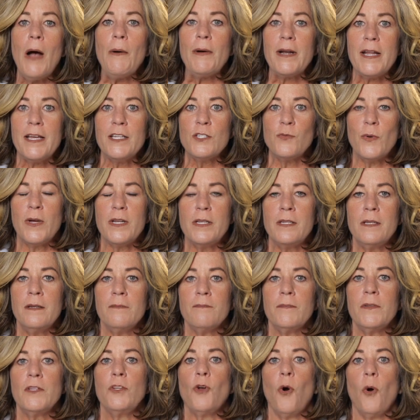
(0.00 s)
how it is when
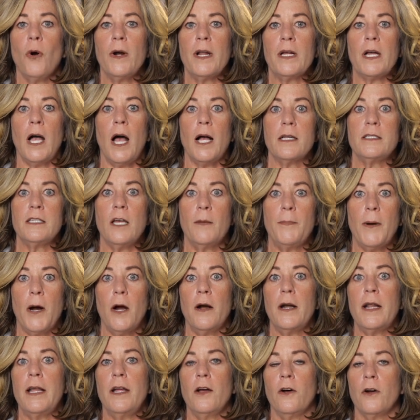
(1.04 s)
you're at a cocktail
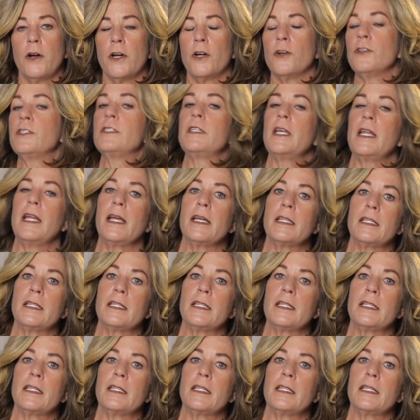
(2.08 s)
party or you're sitting